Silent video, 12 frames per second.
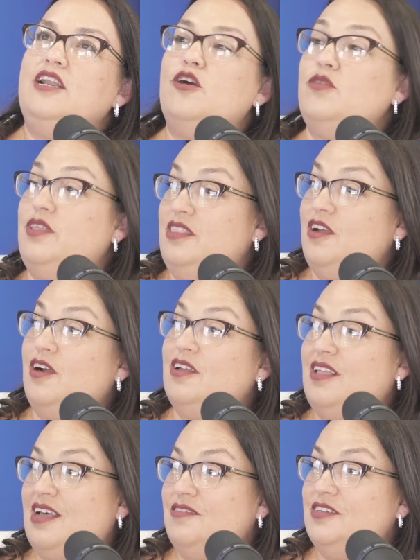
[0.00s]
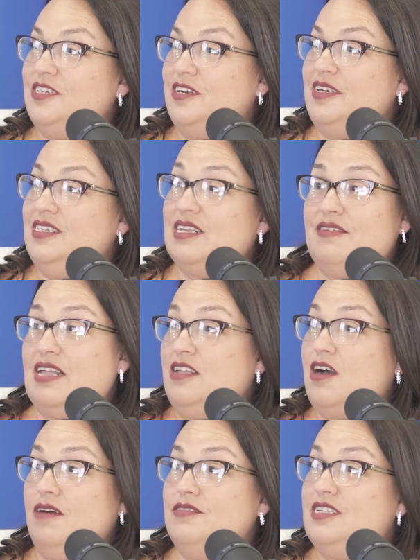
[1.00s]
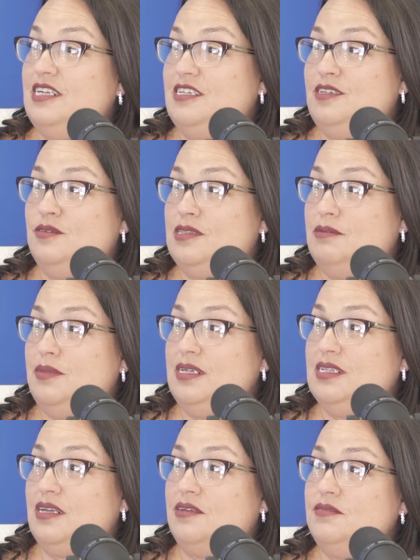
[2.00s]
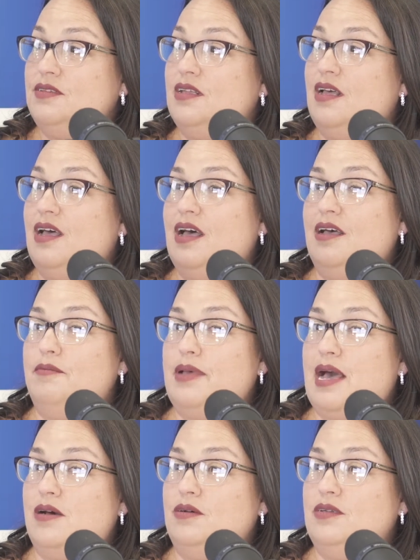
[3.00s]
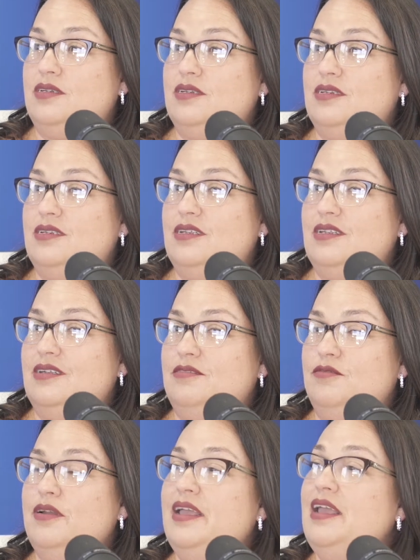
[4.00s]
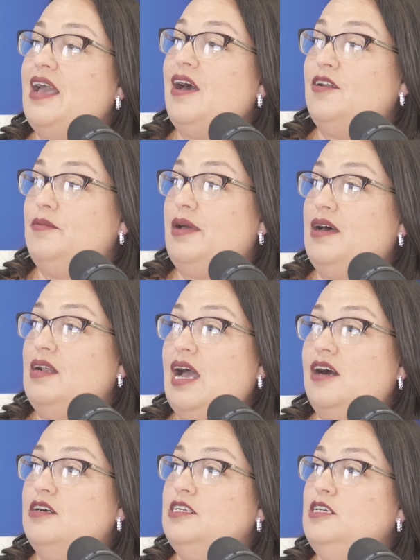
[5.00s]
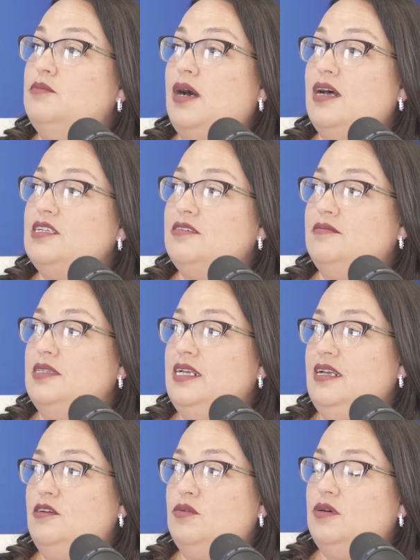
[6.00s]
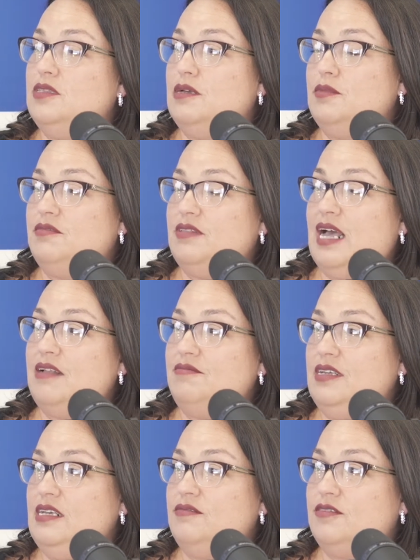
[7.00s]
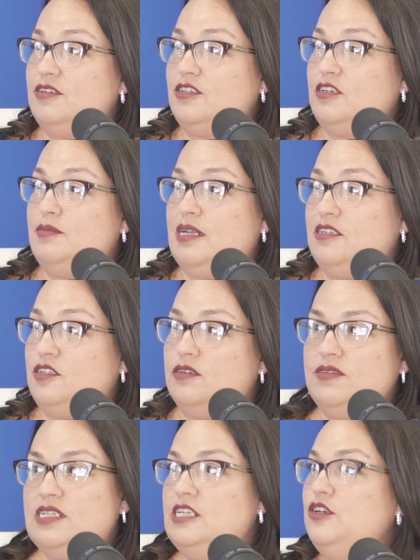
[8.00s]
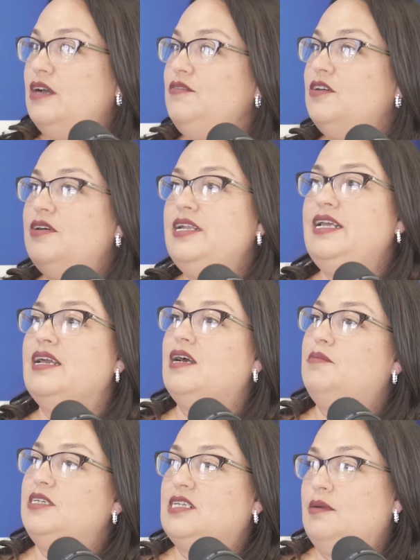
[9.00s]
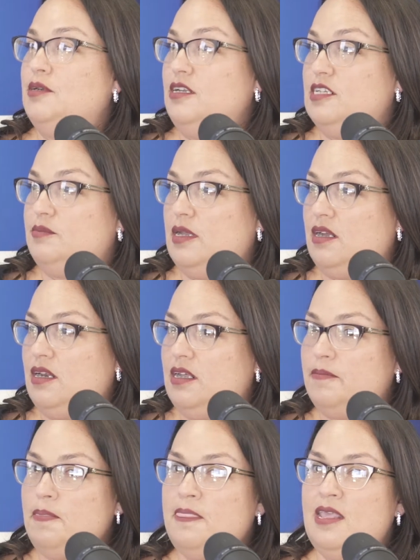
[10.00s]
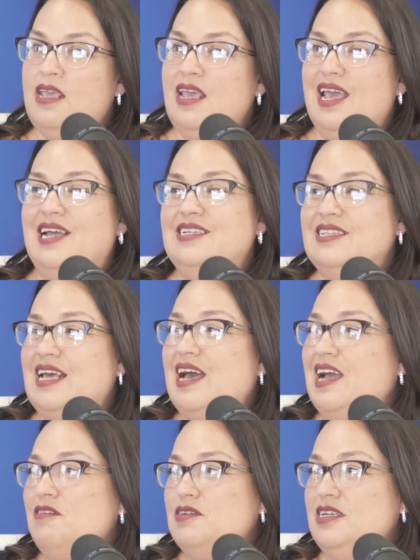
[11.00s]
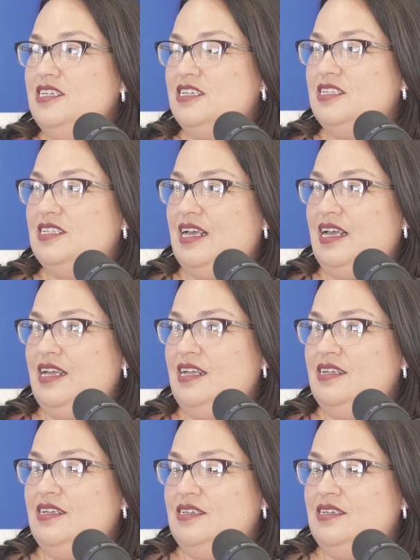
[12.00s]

know that there are a lot of attorneys, I've had the conversations with them myself, about freaking out about how can you possibly quote them a flat fee for a certain amount of service and you have no idea how much time you're going to spend on it. And to that, I really just say,